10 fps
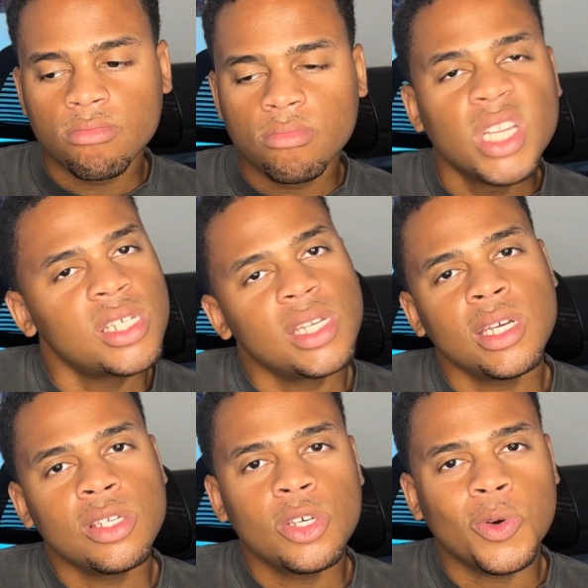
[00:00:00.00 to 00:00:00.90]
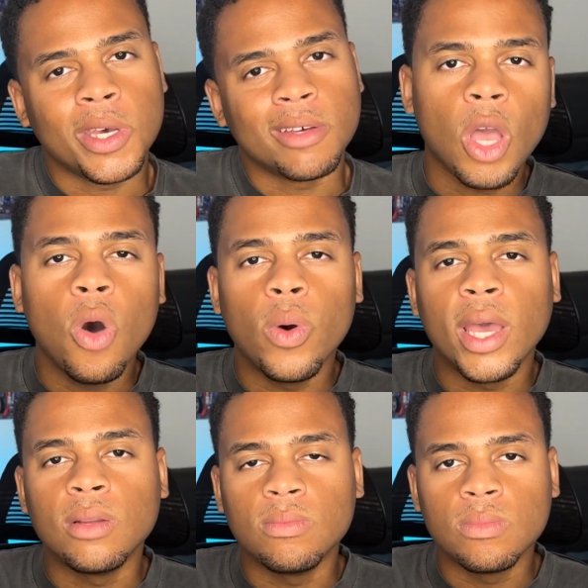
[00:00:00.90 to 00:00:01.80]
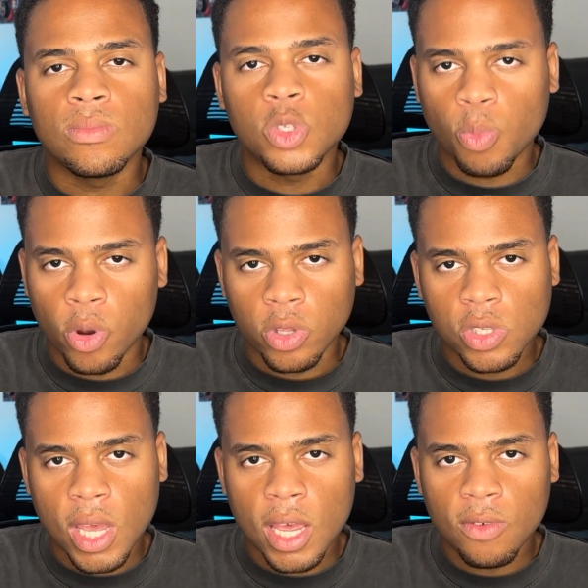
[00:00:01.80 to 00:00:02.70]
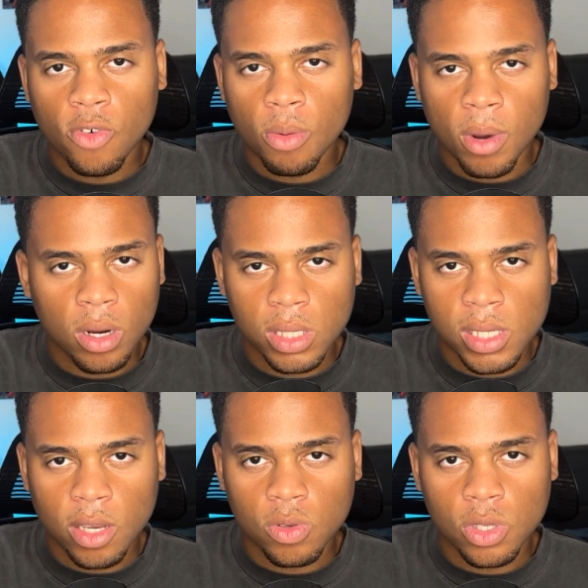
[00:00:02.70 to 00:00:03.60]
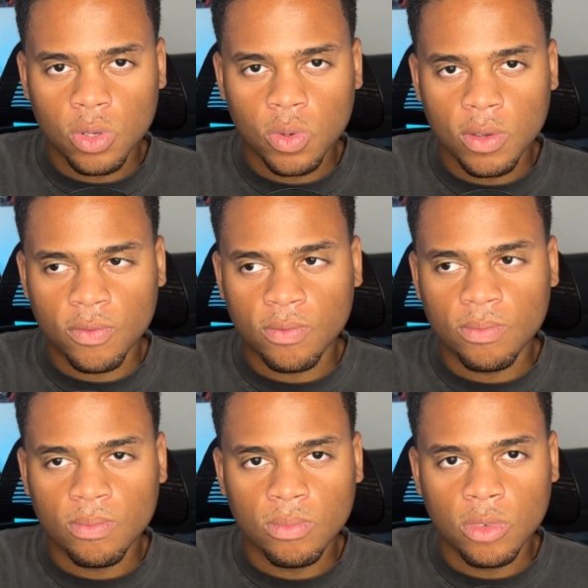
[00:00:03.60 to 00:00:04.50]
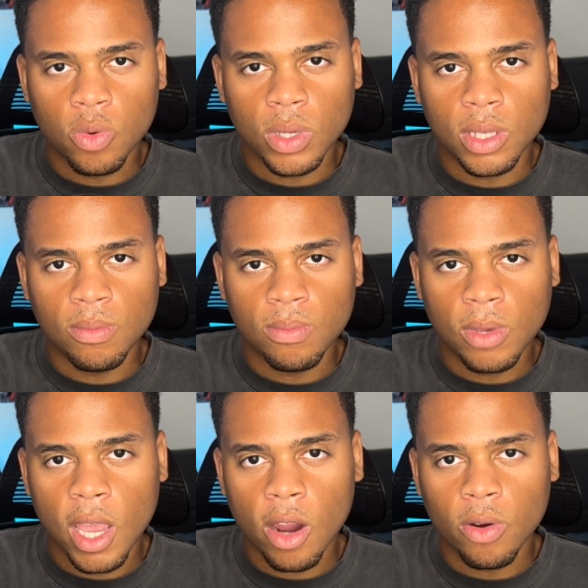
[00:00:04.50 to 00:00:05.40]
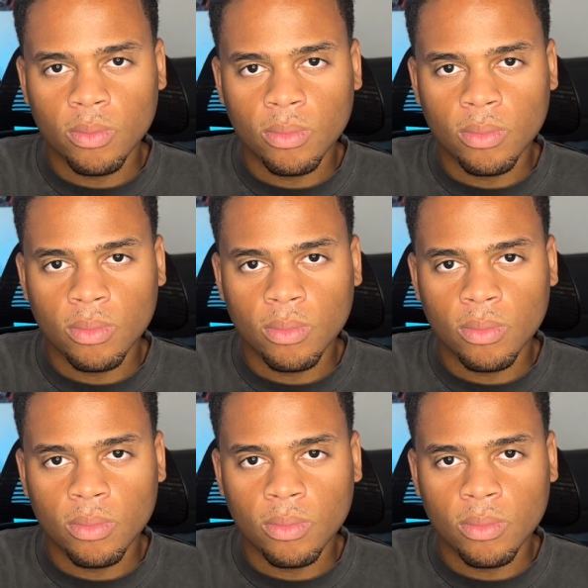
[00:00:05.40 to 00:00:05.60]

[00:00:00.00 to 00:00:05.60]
let's dig into it. Oh, and spoilers ahead for American Psycho 2 if you really care.